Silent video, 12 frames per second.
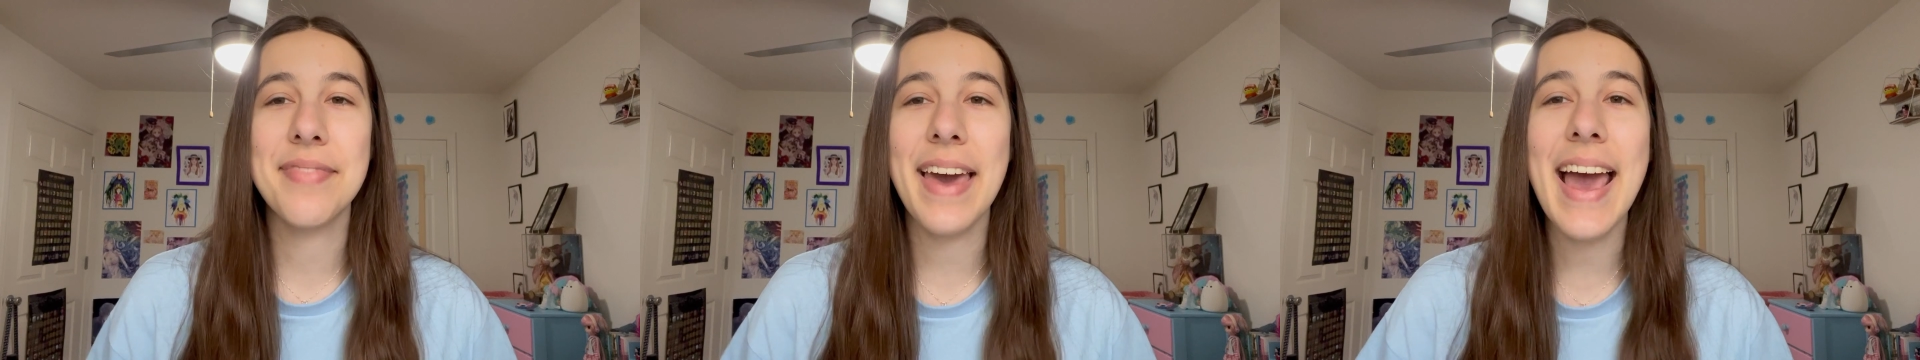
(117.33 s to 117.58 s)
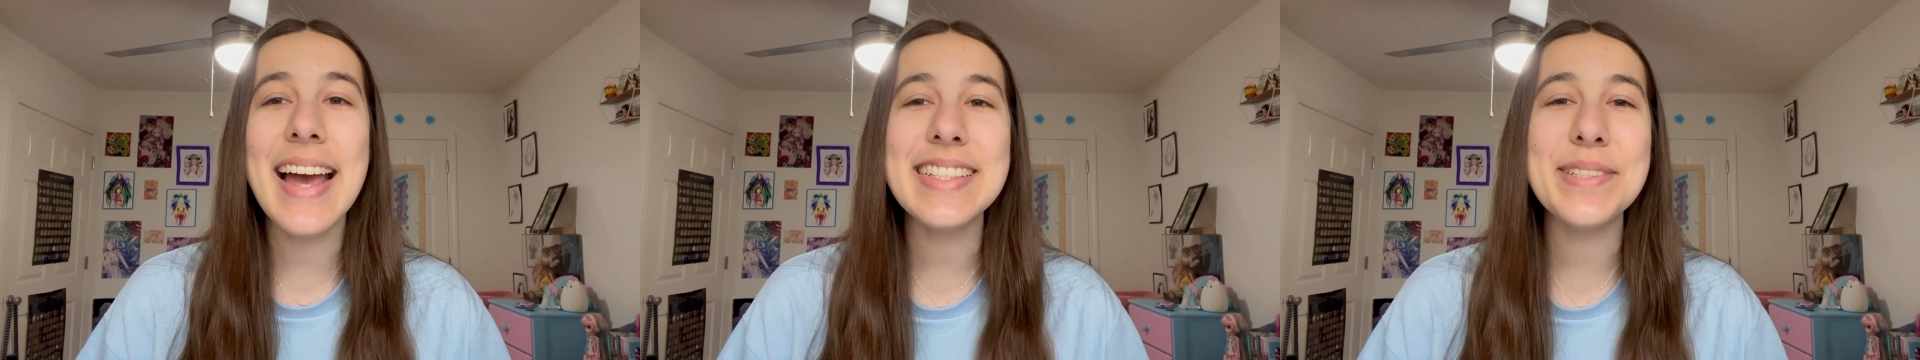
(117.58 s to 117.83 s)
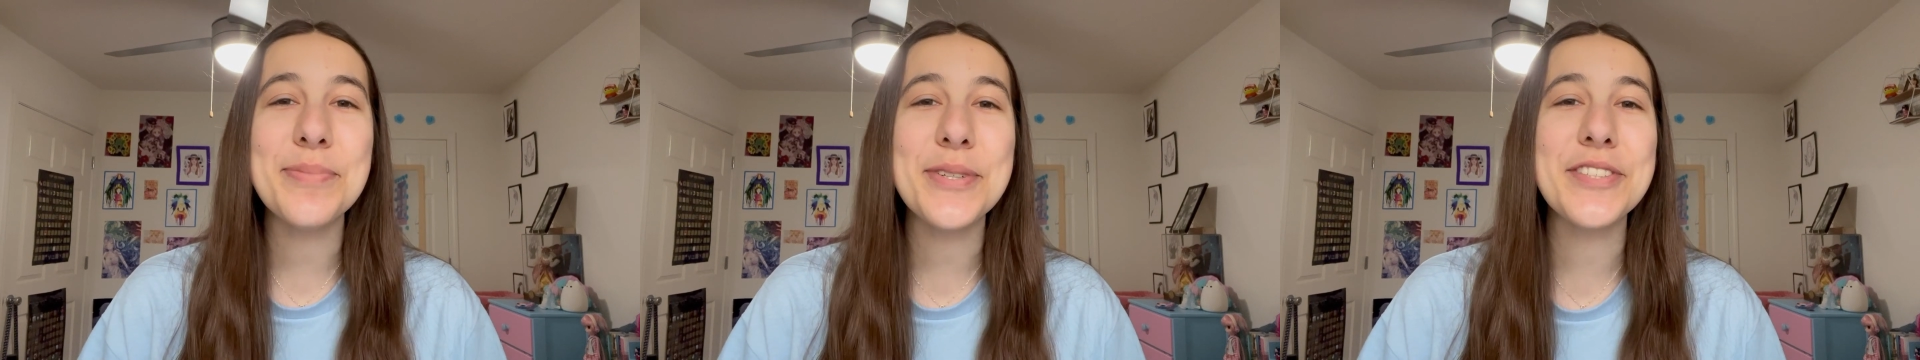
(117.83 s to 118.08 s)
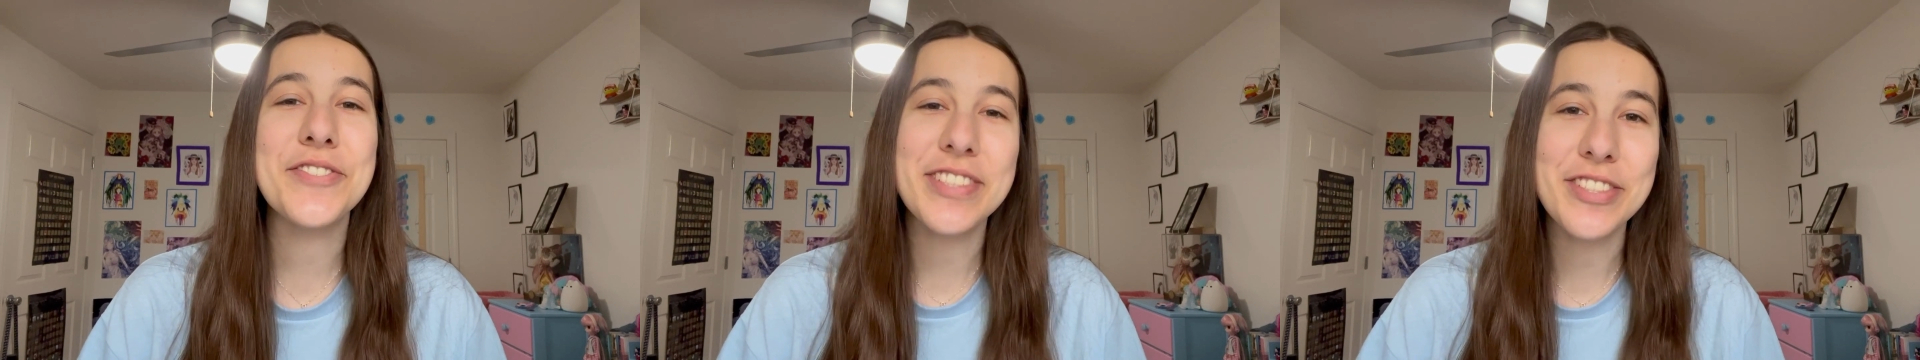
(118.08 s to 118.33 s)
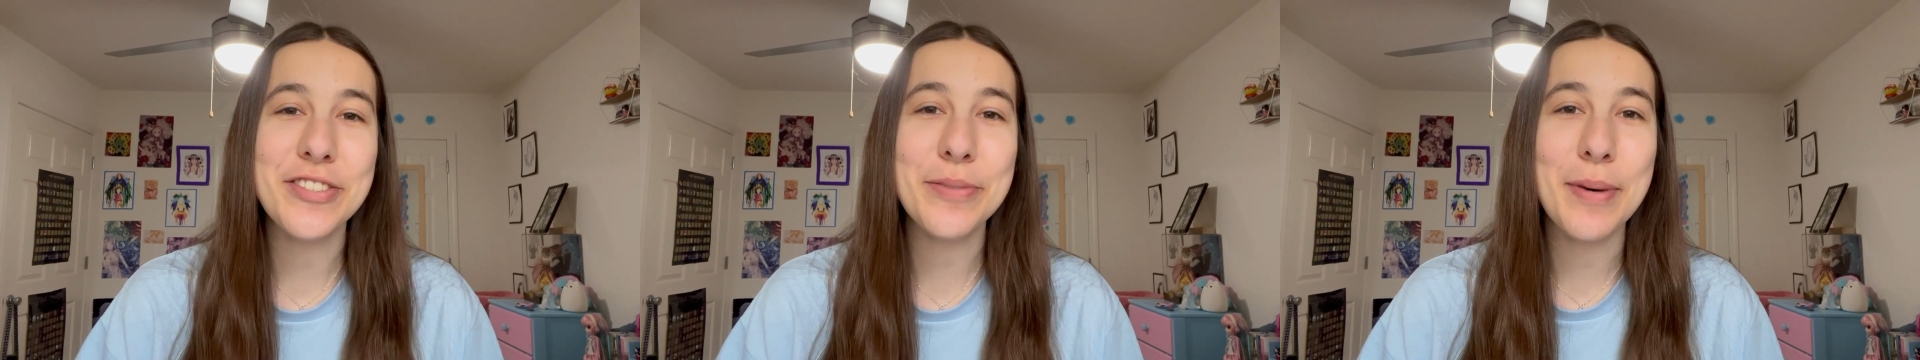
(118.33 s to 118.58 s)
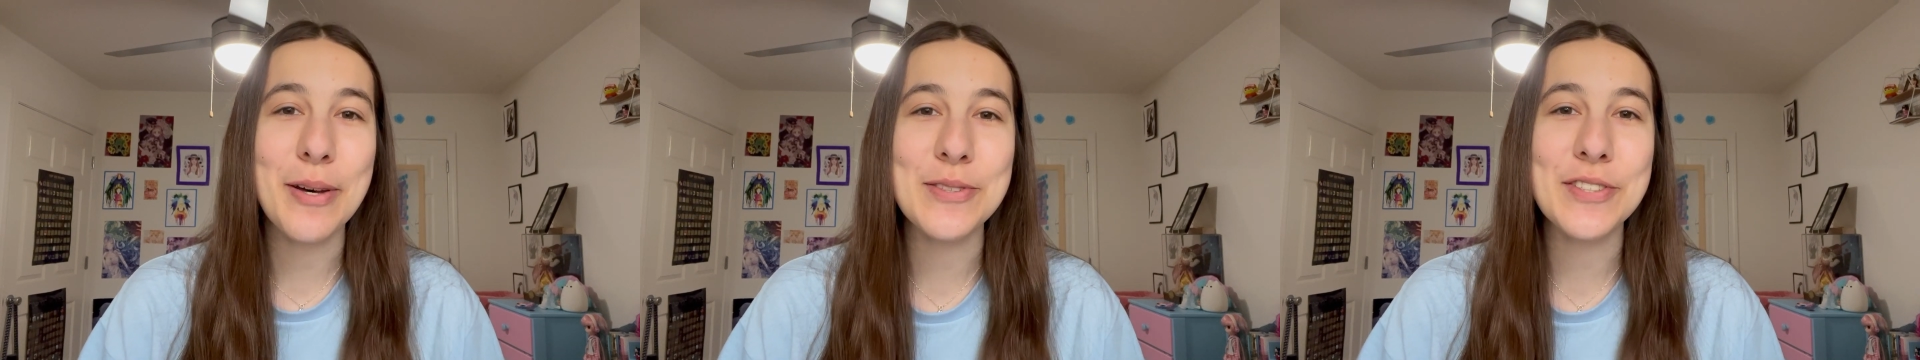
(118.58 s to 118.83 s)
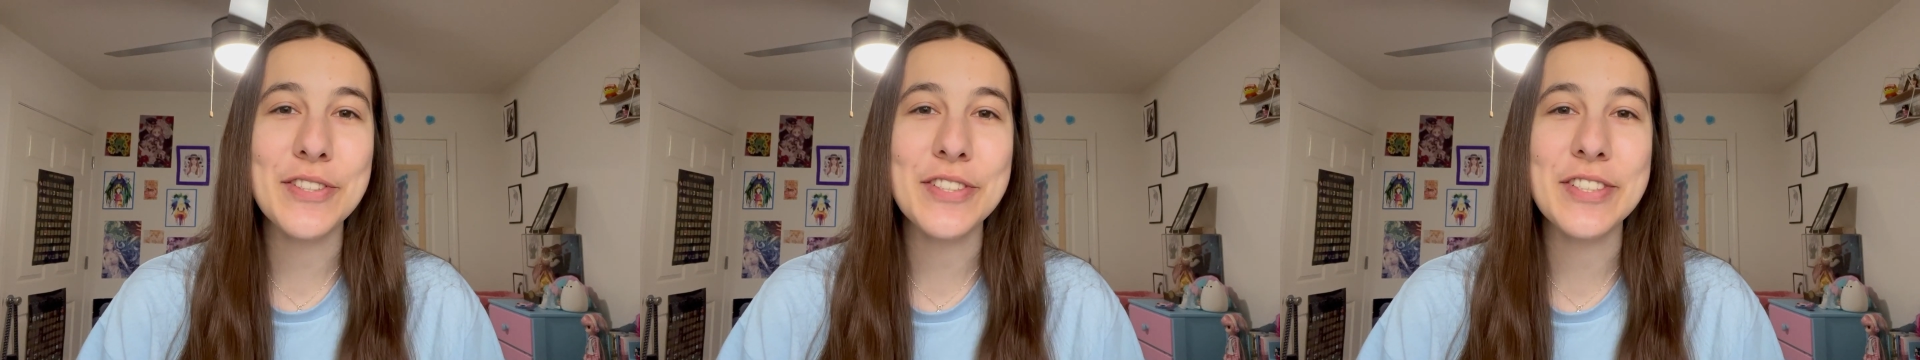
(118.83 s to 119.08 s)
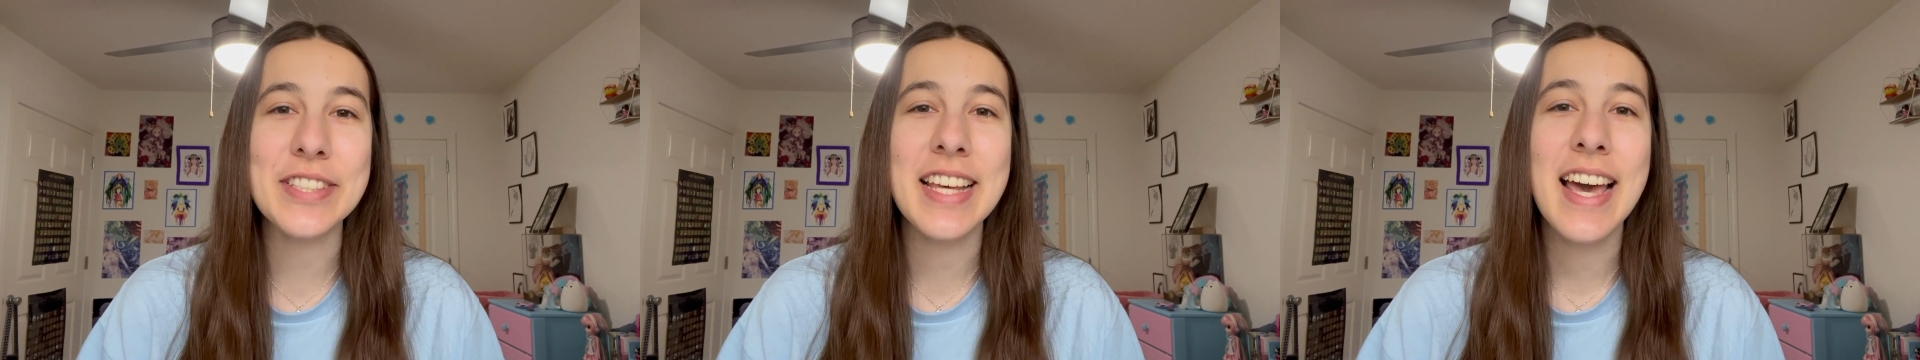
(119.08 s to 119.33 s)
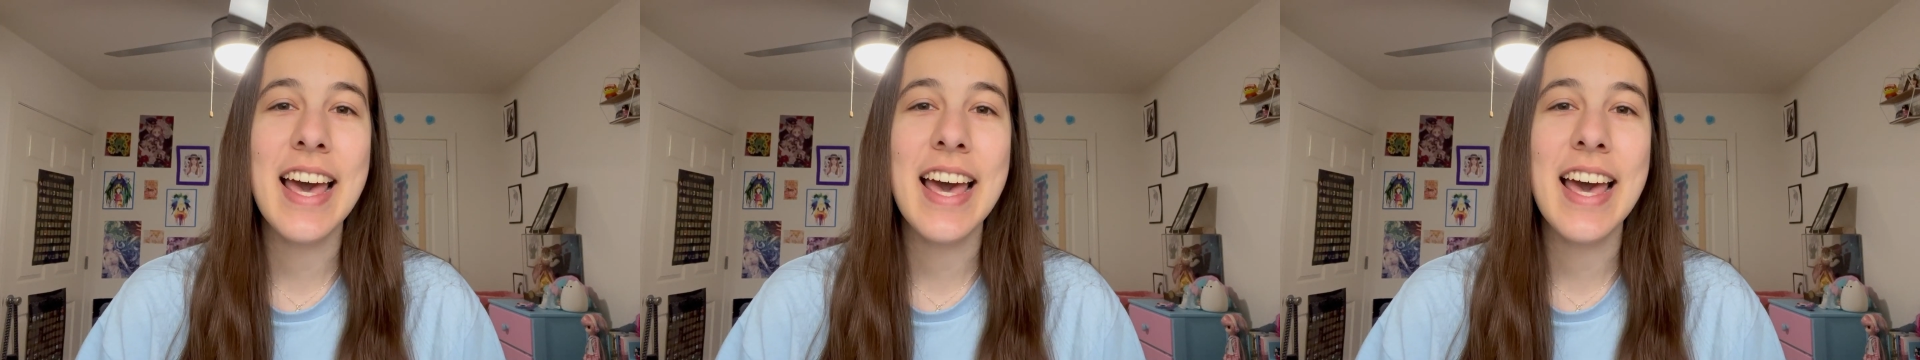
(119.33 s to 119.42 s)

And in more traditional posters,